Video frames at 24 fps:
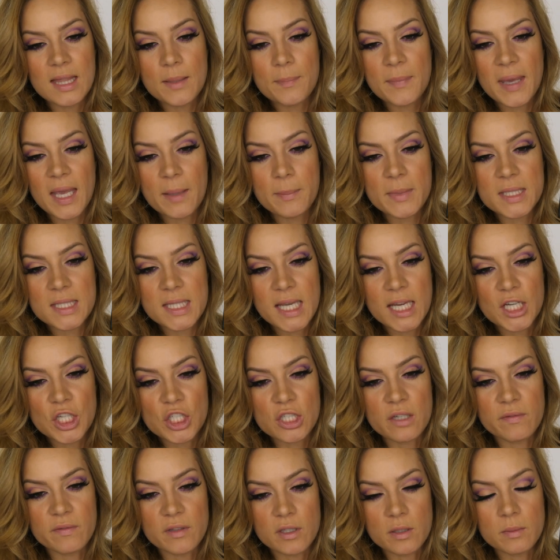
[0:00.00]
And the
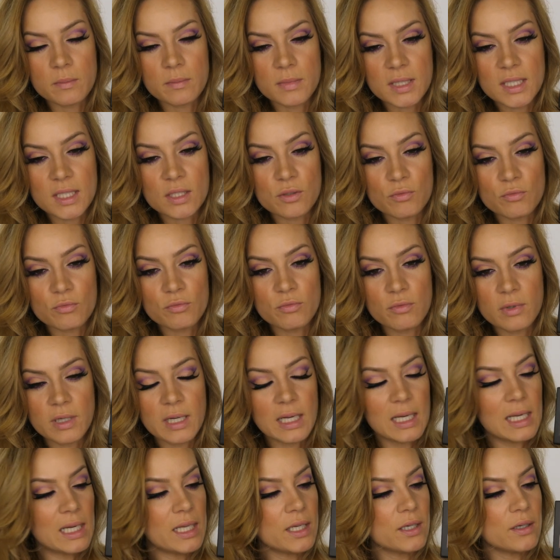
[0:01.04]
pigmentation of them is
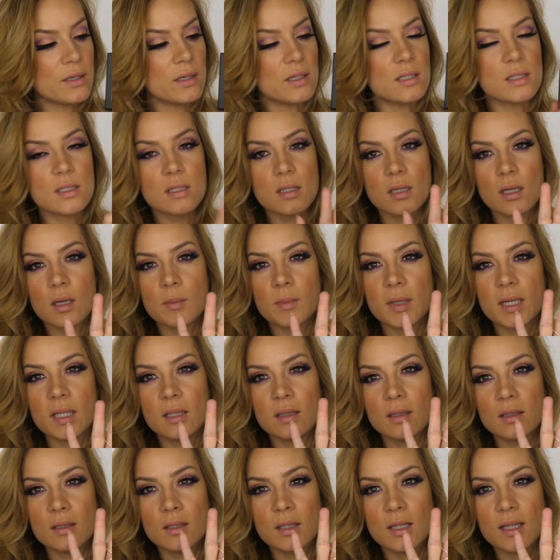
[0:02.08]
really good. I
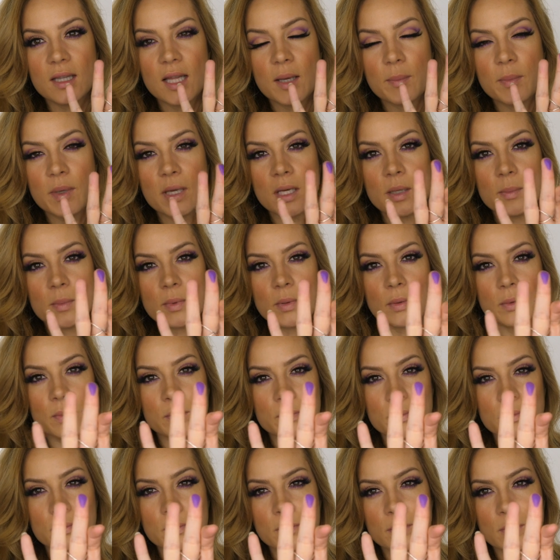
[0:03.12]
mean, look at that purple.
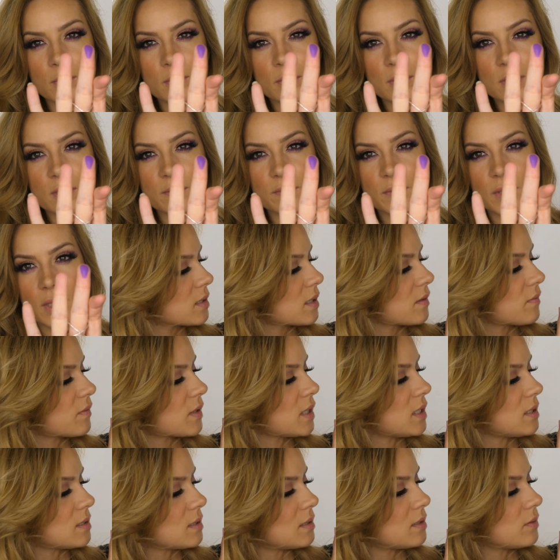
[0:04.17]
Give
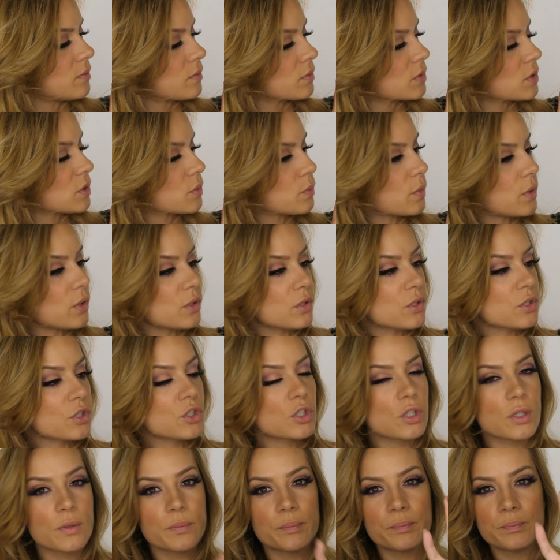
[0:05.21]
these a little
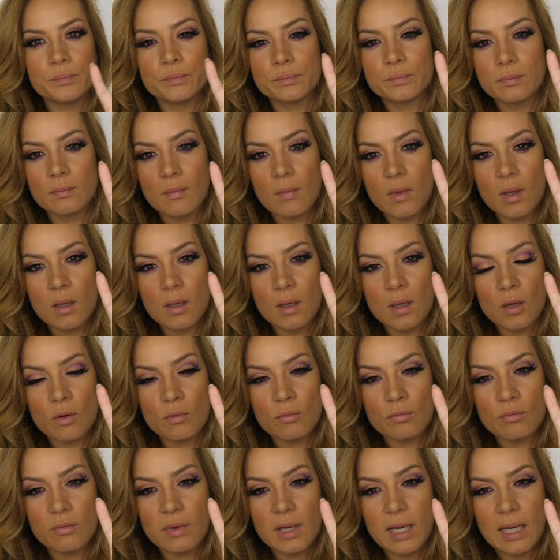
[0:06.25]
swatch.
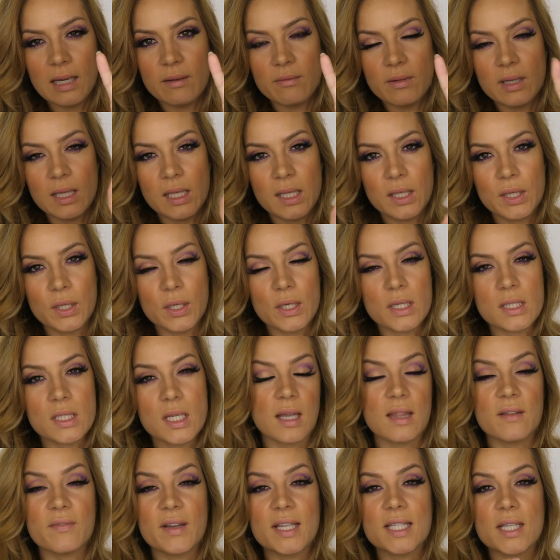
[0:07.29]
Really, really good.
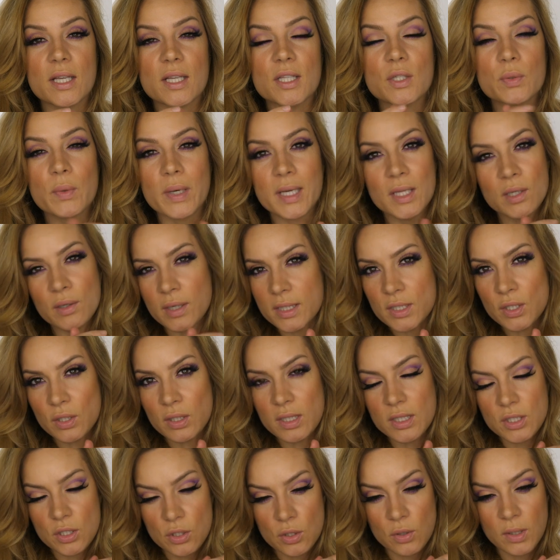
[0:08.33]
And the fact it's only
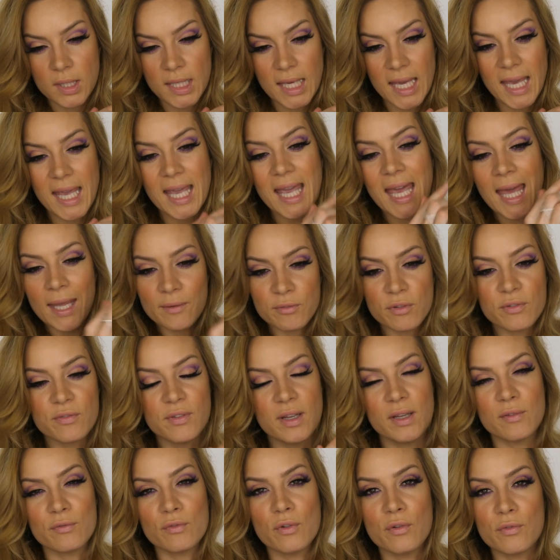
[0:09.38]
$29 and you get
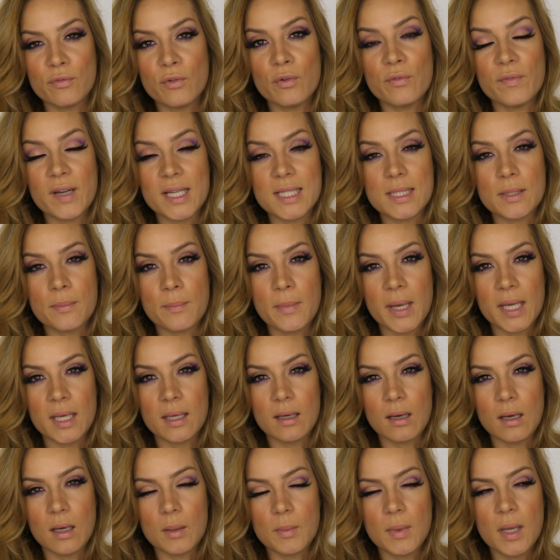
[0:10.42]
everything for a full face of
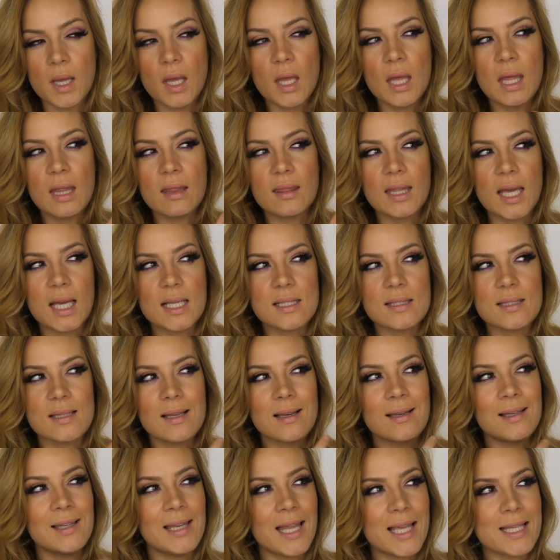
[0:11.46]
makeup, that's
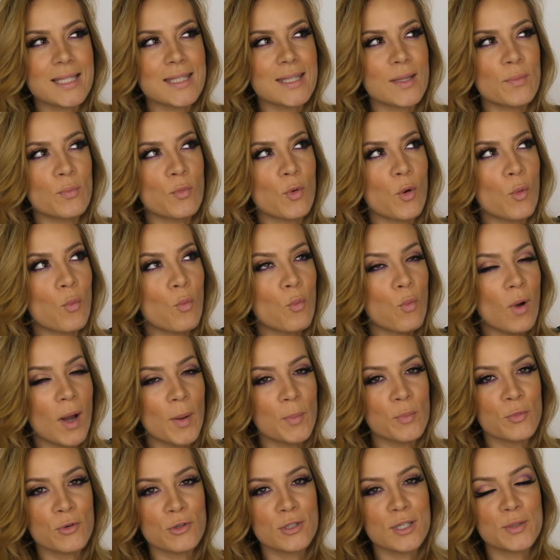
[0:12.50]
less than what
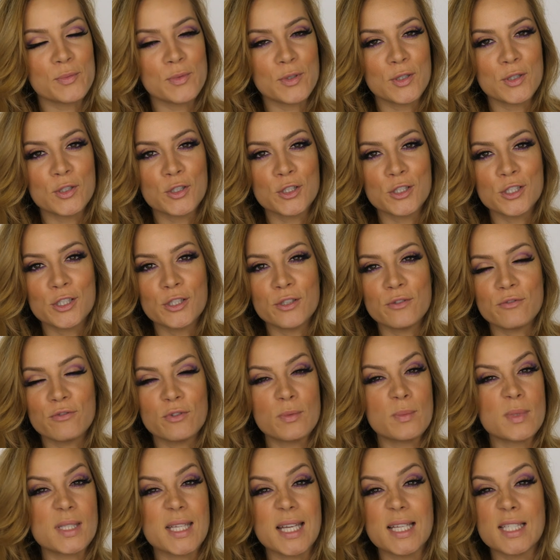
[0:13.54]
one product would cost you
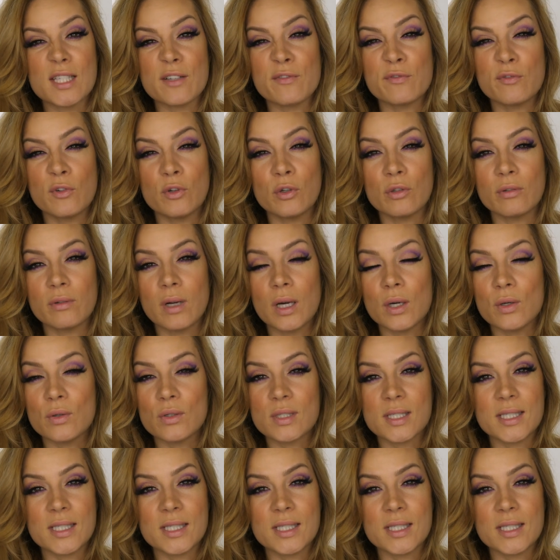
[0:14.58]
from, say, Sephora or